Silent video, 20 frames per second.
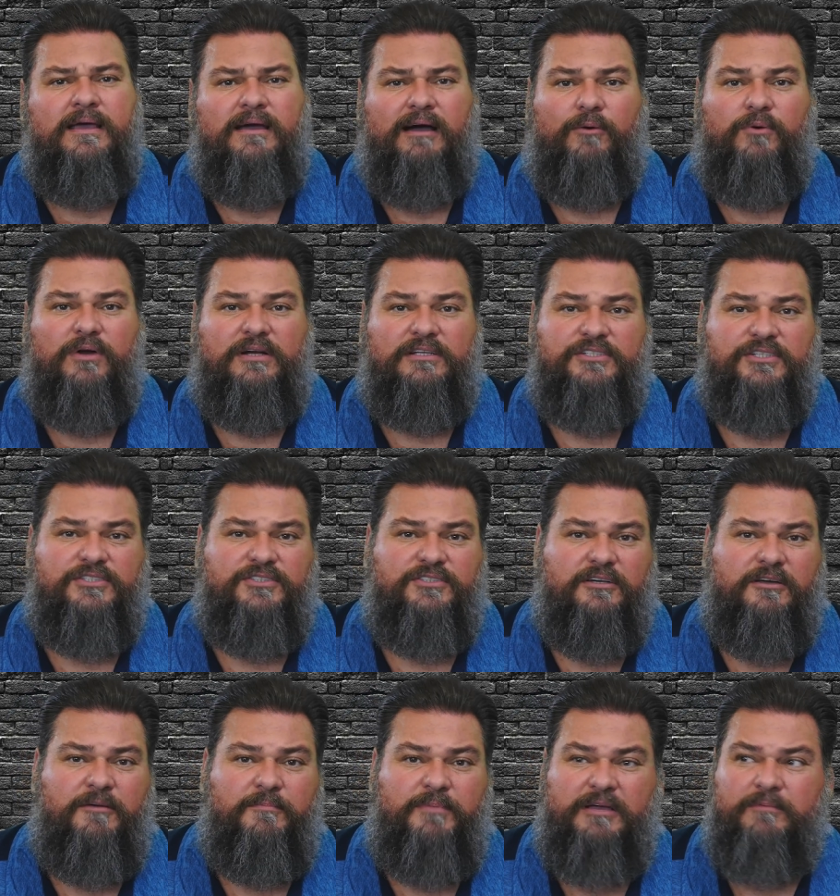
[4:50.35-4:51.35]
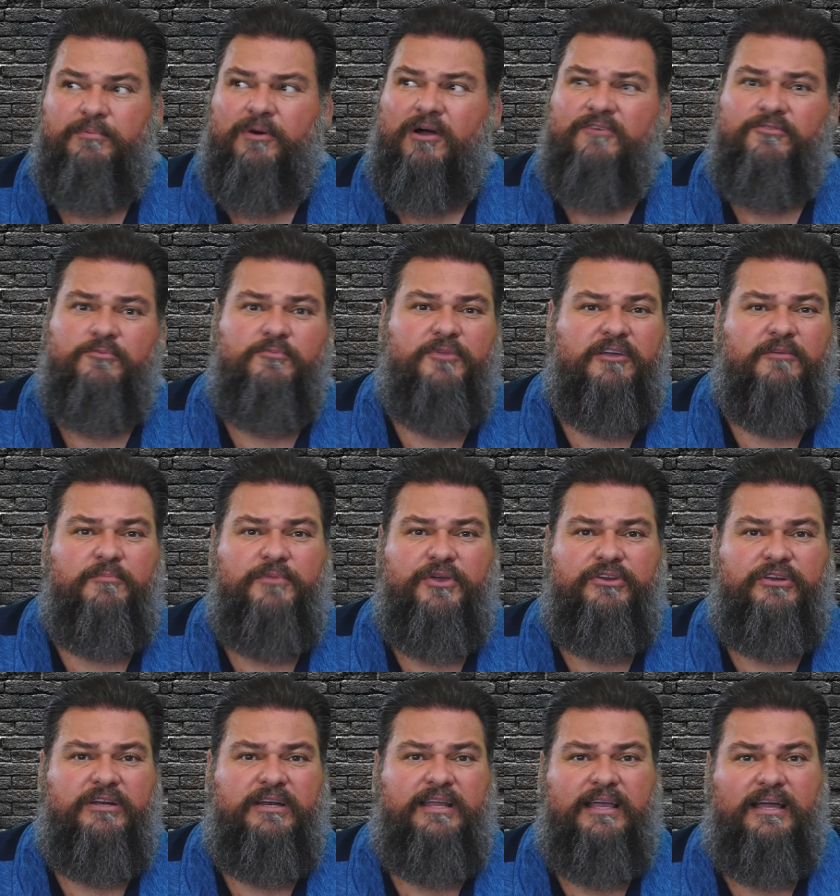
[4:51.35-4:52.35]
I want to just uh, be apart from the
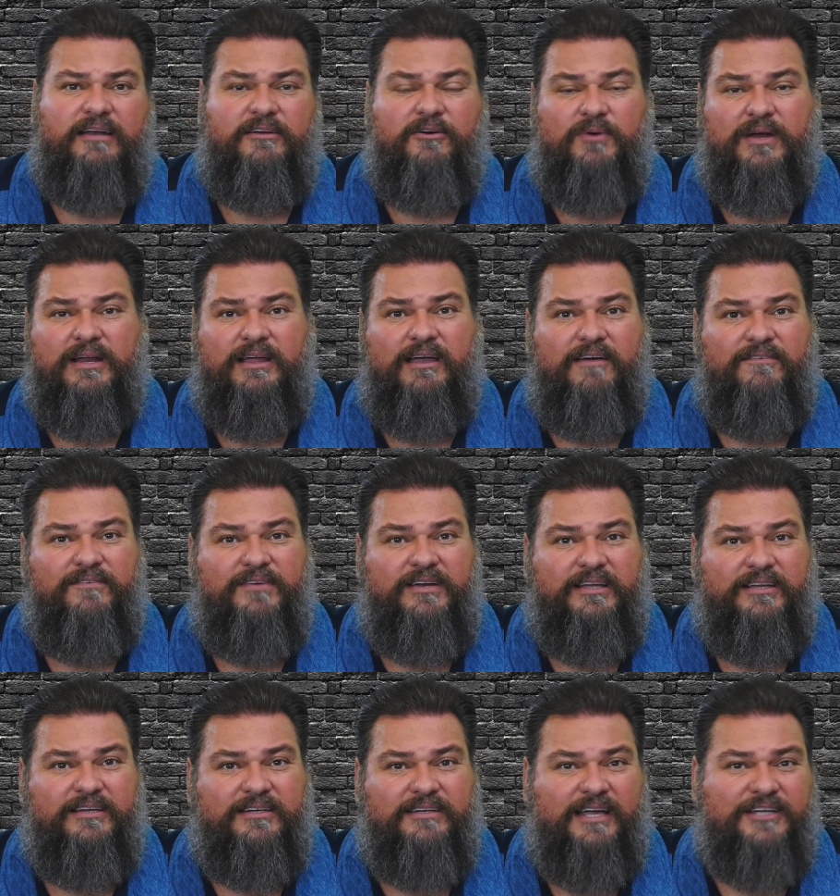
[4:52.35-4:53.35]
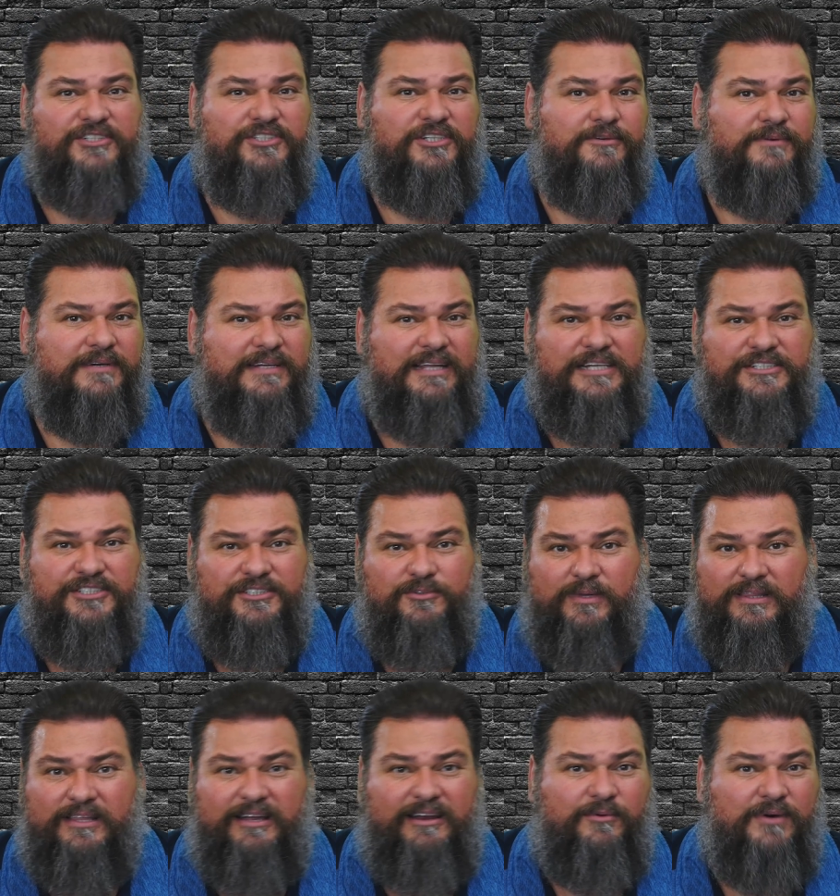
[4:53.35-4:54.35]
community. I don't want to have any connection or relation
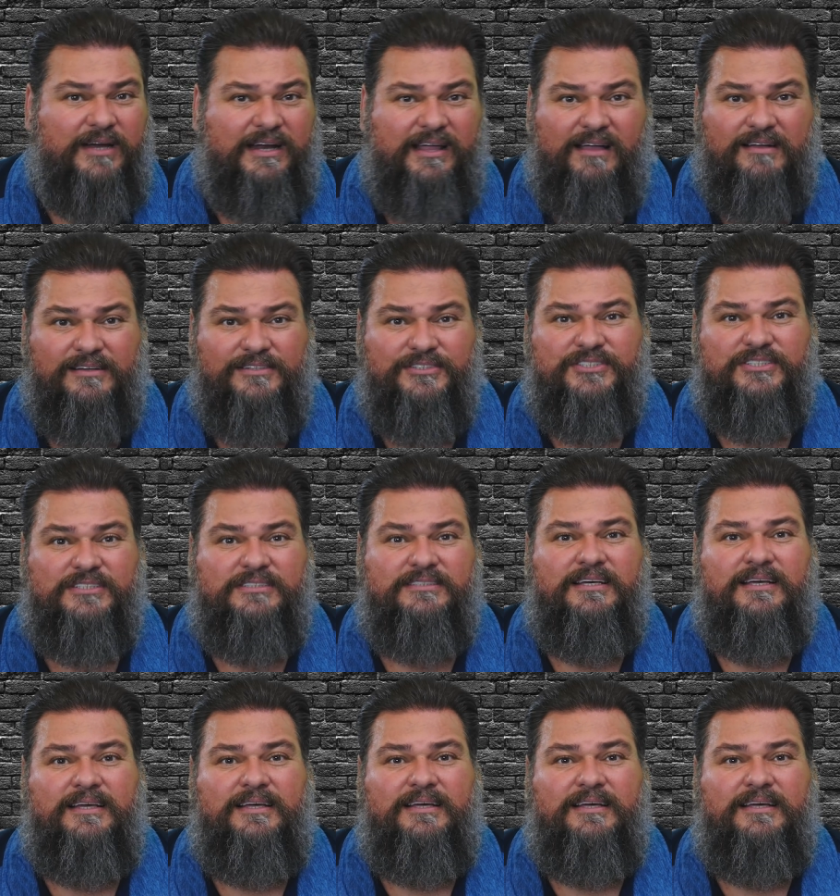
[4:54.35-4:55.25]
with anyone else. And